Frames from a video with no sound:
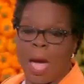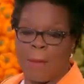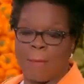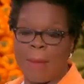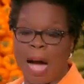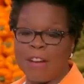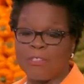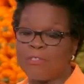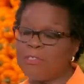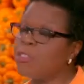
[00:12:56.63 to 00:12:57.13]

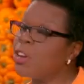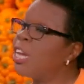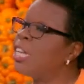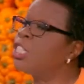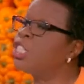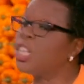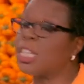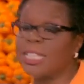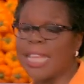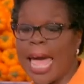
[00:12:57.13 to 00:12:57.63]
My friend
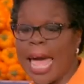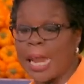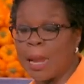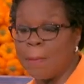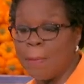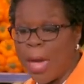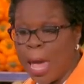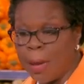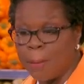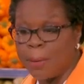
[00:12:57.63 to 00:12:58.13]
just had a
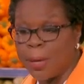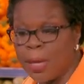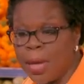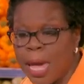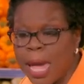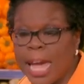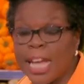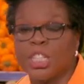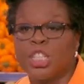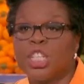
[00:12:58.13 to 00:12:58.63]
baby
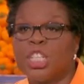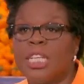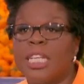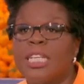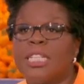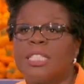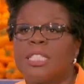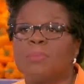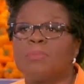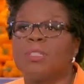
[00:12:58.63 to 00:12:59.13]
and she
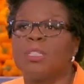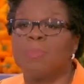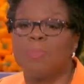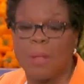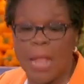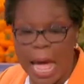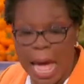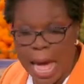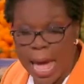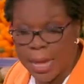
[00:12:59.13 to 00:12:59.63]
needs some
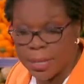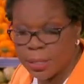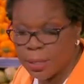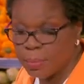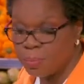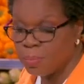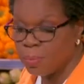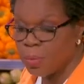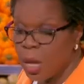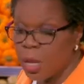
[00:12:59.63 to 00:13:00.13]
supplies.
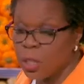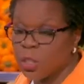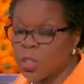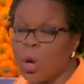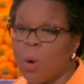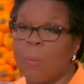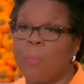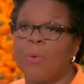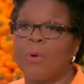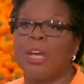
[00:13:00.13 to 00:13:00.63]

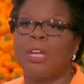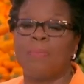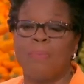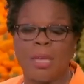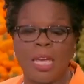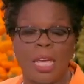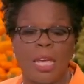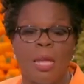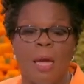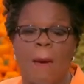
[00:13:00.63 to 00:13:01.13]
So bring
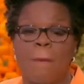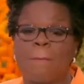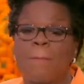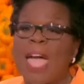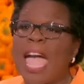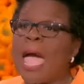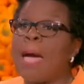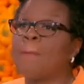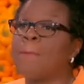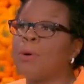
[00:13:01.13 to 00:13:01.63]
me
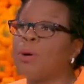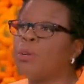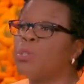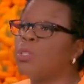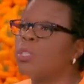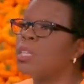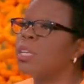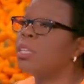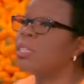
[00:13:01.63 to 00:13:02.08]
Pampers,